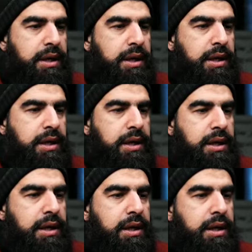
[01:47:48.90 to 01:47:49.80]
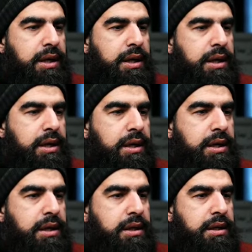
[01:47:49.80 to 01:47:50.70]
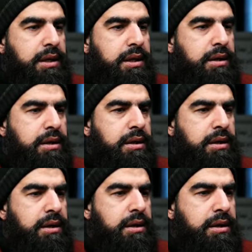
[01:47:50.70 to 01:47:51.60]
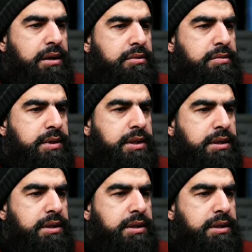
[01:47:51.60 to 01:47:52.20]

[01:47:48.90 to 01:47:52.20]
Uh, Oh,